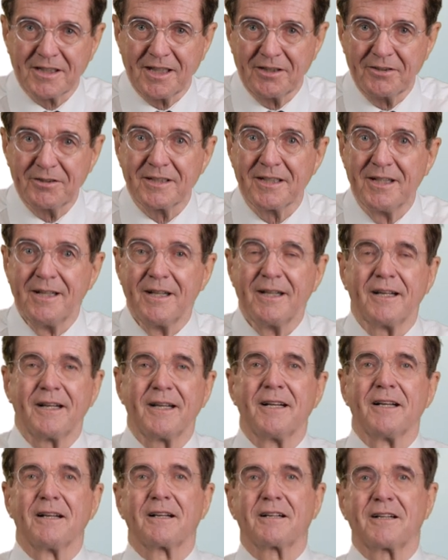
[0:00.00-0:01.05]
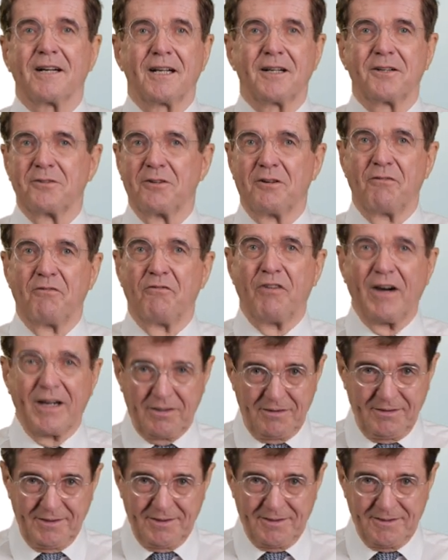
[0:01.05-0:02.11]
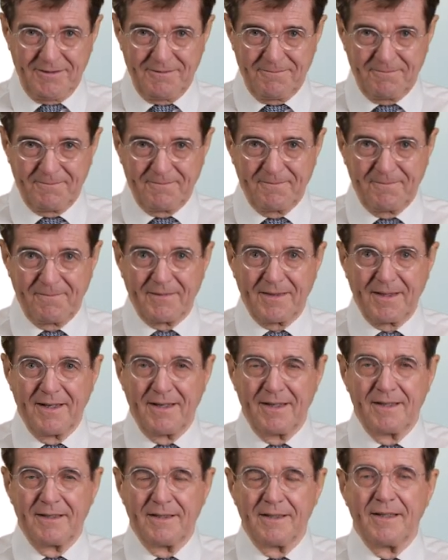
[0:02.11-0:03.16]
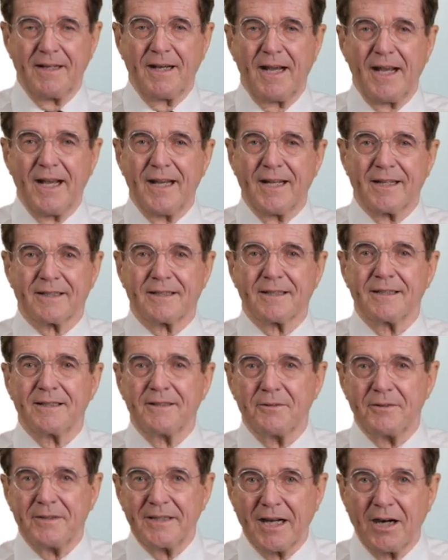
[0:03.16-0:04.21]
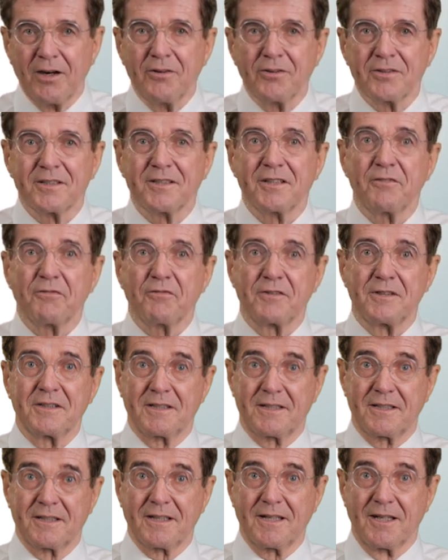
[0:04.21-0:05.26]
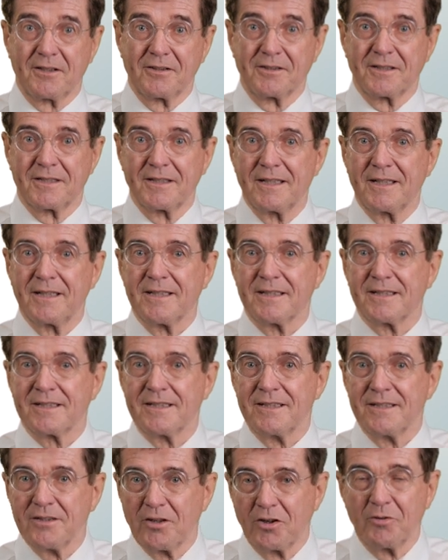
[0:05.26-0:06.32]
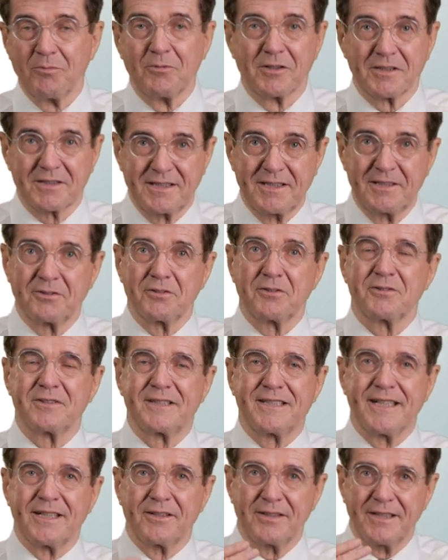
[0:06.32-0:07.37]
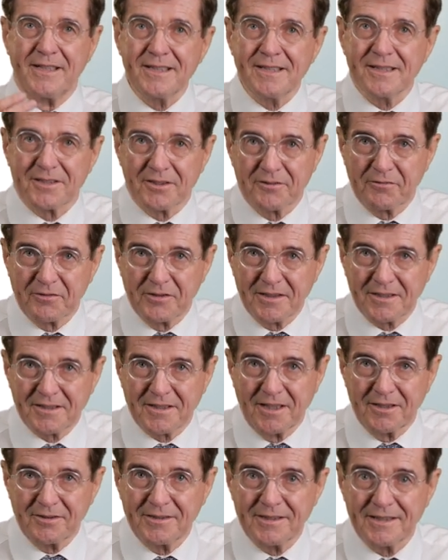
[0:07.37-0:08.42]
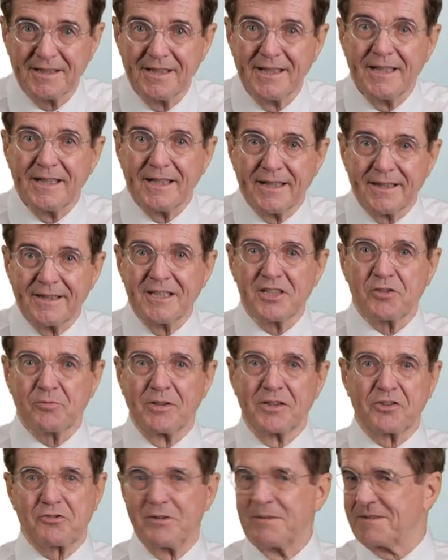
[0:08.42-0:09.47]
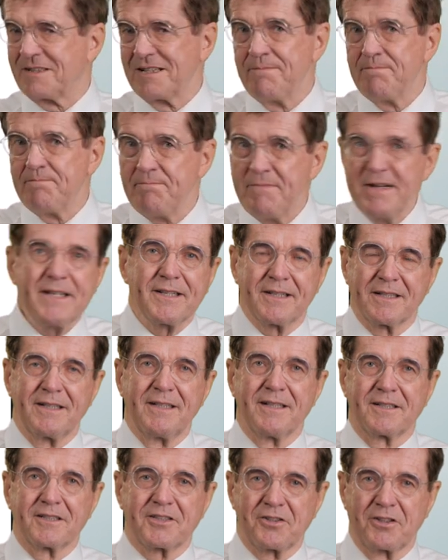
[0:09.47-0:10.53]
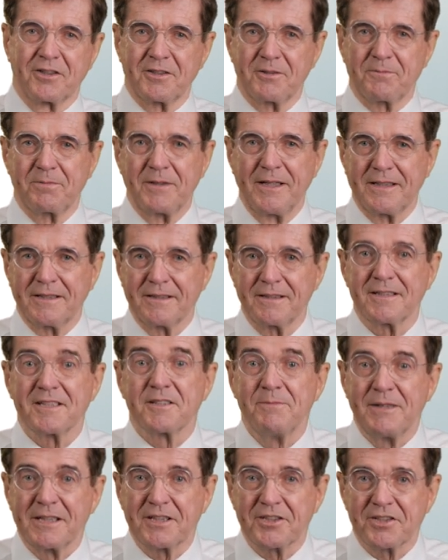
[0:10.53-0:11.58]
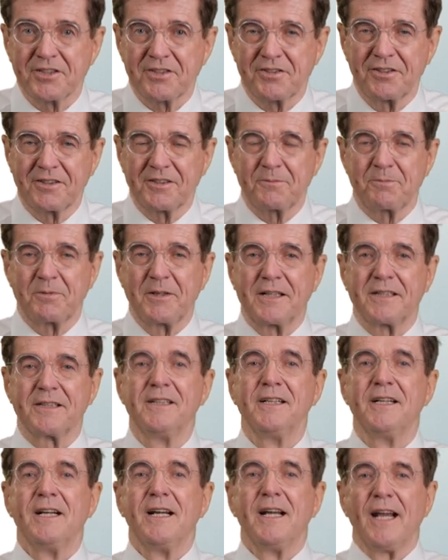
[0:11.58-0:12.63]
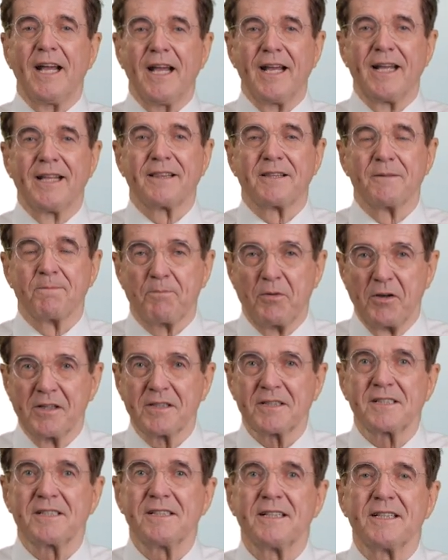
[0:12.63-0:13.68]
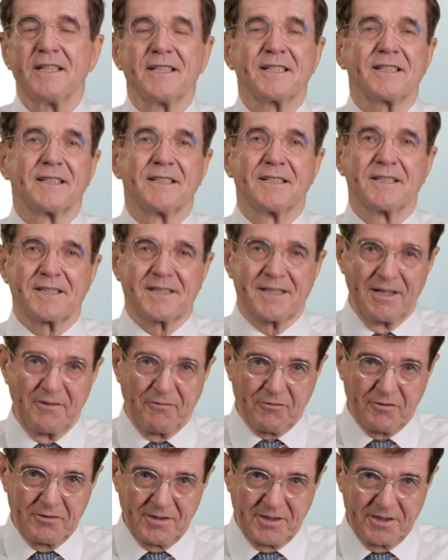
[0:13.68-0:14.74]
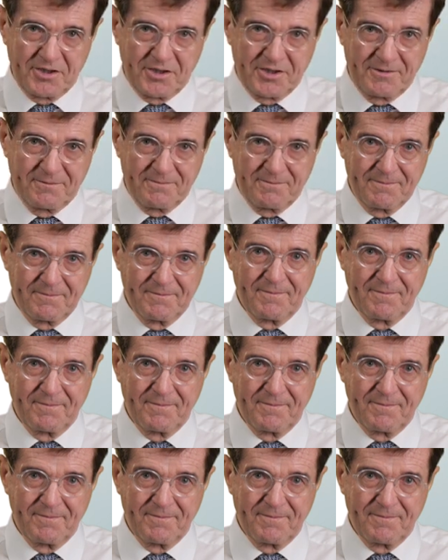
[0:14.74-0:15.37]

current in color of violet and now the difference current is no more zero, there is a different current, and this one trips immediately the circuit breaker, this miniature circuit breaker, and the person is in a safe condition.